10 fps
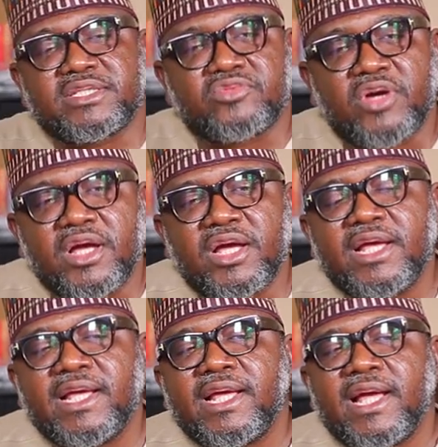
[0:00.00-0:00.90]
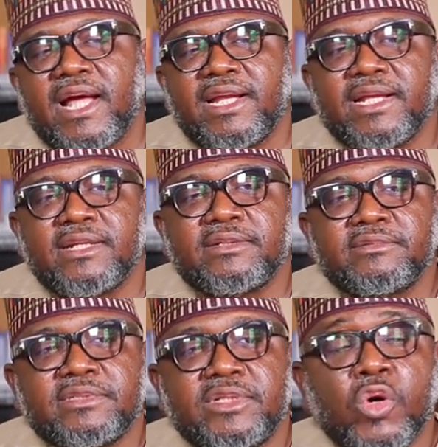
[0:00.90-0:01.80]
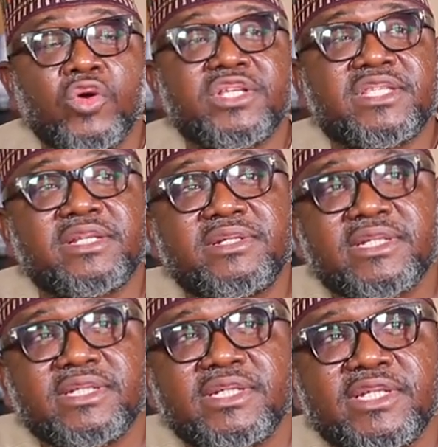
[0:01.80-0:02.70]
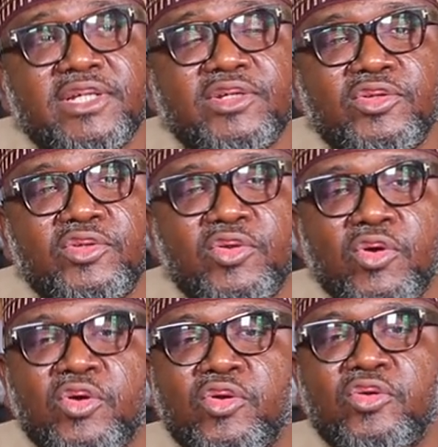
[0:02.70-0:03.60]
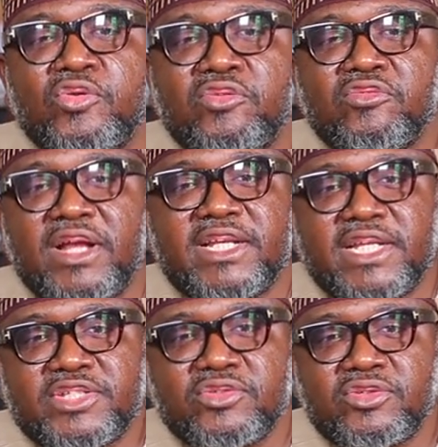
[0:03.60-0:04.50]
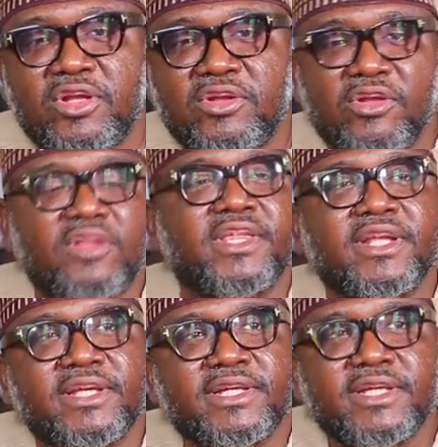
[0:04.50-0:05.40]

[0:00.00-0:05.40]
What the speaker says: as it were, and then no receipt, no validation, nothing.